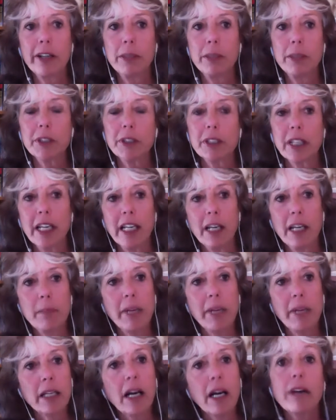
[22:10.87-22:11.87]
I'm designing my
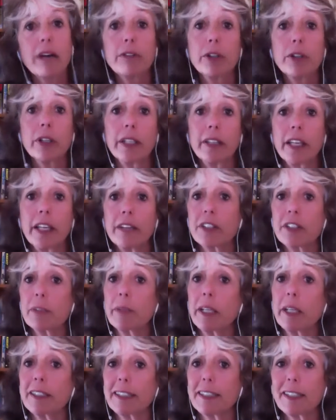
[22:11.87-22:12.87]
cover, and they've
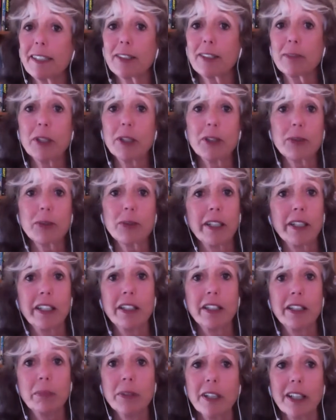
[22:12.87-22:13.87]
spent 6 months writing
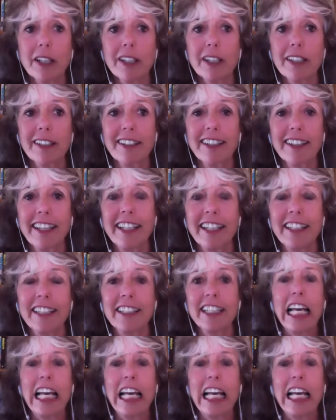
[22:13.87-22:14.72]
the book, and